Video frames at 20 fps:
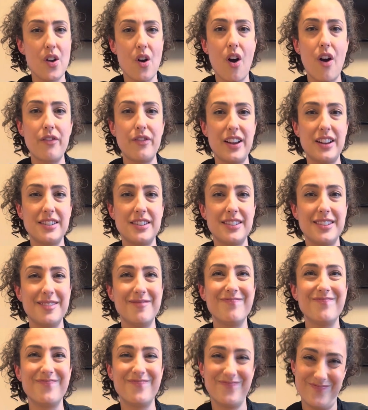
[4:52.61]
office.
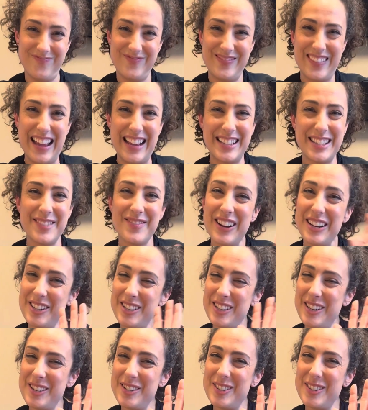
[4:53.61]
Thanks so much
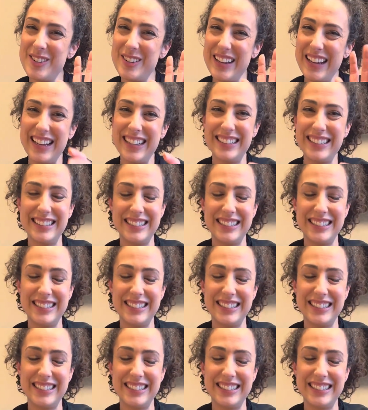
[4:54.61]
and enjoy.